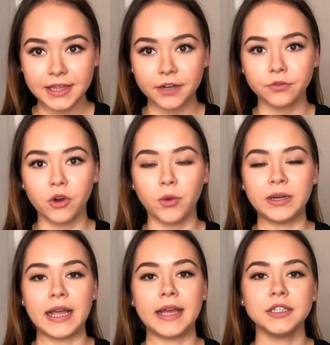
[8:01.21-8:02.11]
Therefore,
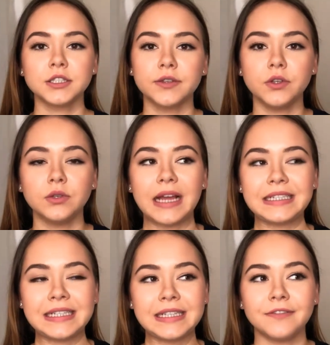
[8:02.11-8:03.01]
when I interviewed, I
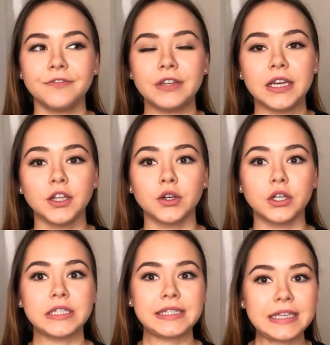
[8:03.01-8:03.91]
didn't feel
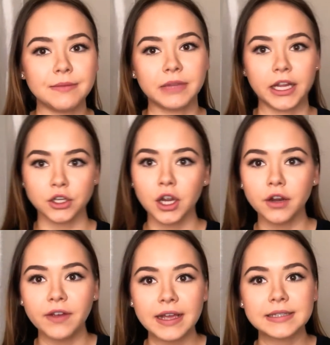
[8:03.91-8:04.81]
or seem like
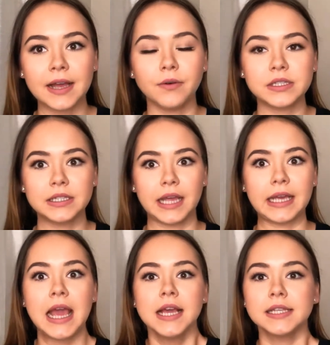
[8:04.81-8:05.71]
nervous. I wasn't
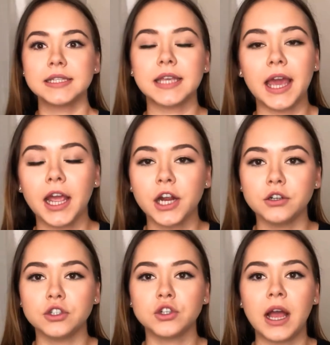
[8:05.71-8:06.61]
like scared
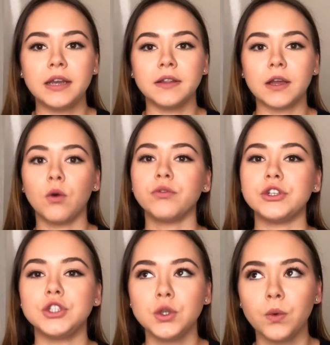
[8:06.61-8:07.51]
or trying to like
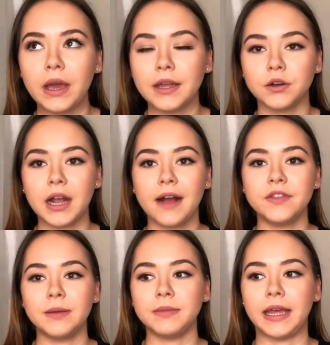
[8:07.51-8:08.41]
overdo it or have
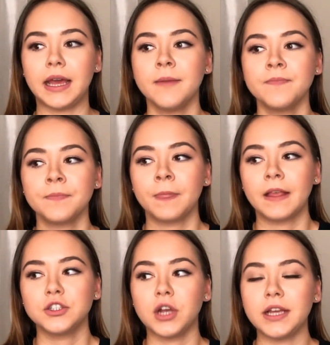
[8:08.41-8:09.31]
them like
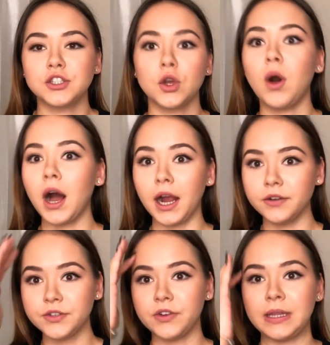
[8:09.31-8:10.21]
try so
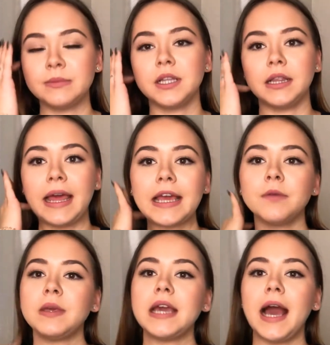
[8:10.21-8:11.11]
hard for them to like
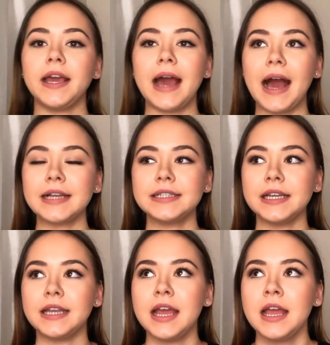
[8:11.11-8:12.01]
me. I
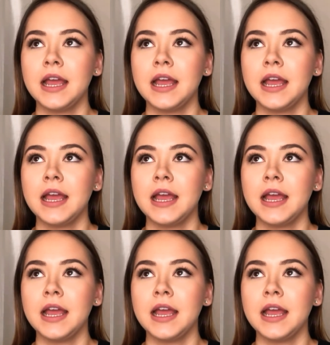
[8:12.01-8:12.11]
acted